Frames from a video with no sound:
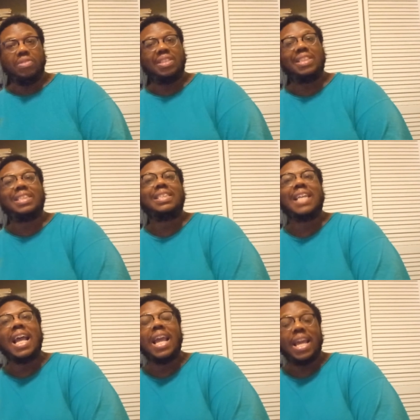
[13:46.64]

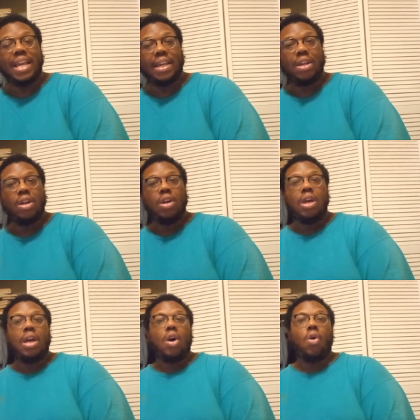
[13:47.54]
saying
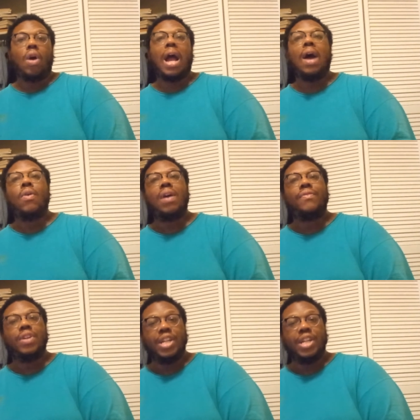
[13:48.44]
or however